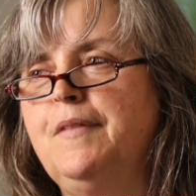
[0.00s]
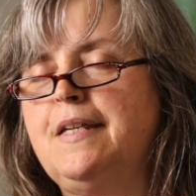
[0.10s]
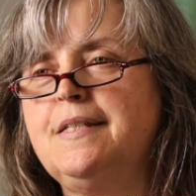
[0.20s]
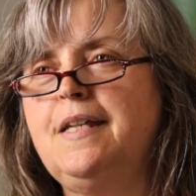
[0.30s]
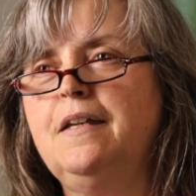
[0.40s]

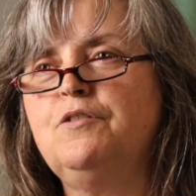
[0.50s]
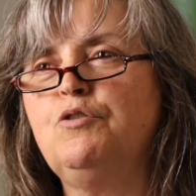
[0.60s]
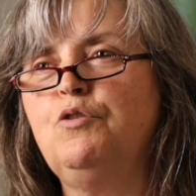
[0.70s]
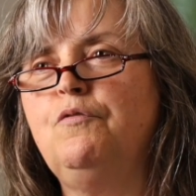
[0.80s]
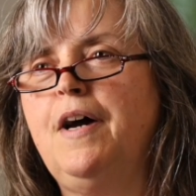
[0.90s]
his son
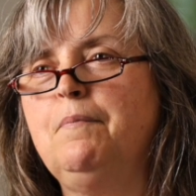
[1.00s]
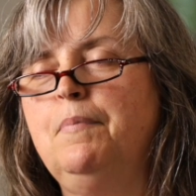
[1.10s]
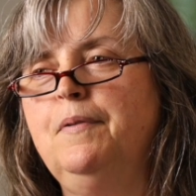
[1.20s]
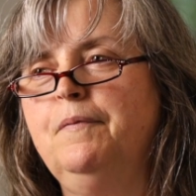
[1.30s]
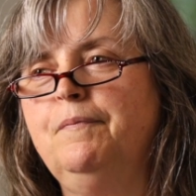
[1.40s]
drove
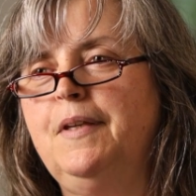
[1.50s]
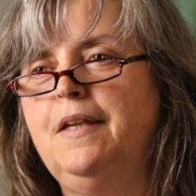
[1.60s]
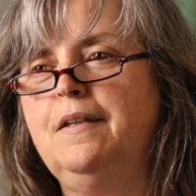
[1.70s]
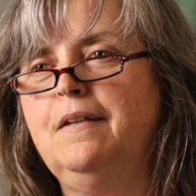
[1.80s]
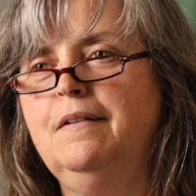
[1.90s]
up
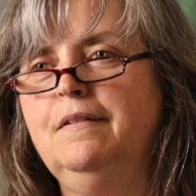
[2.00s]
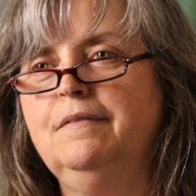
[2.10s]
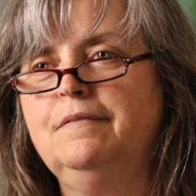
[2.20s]
in